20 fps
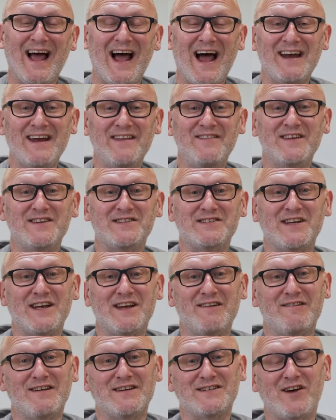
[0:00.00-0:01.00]
And in this
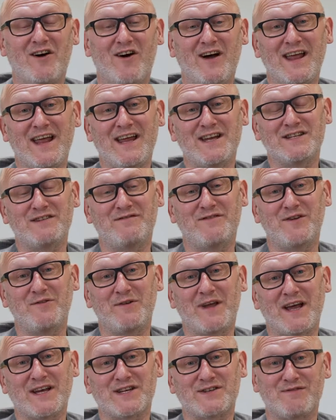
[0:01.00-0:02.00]
series, I interview
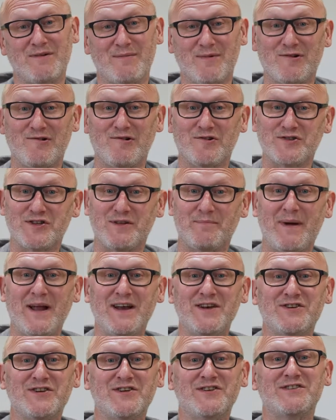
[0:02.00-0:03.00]
guests from across the
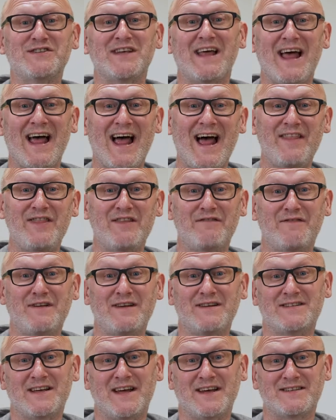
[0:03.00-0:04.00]
pensions and the
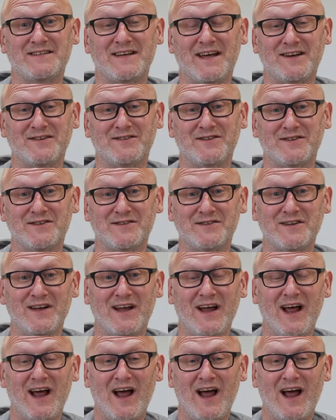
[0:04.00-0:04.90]
fintech sectors